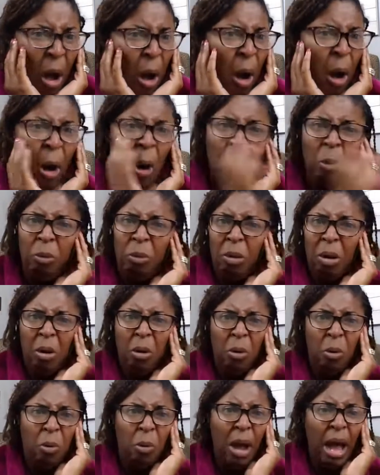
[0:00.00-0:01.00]
Oh
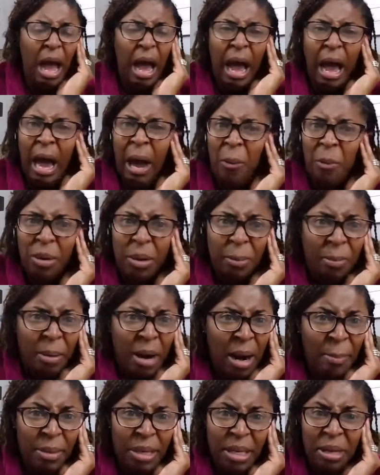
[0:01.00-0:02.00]
no, I would have
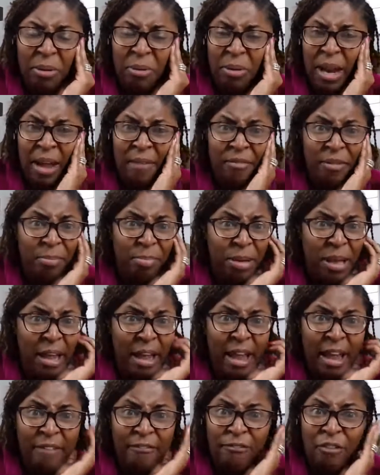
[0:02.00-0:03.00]
barbecued every pig,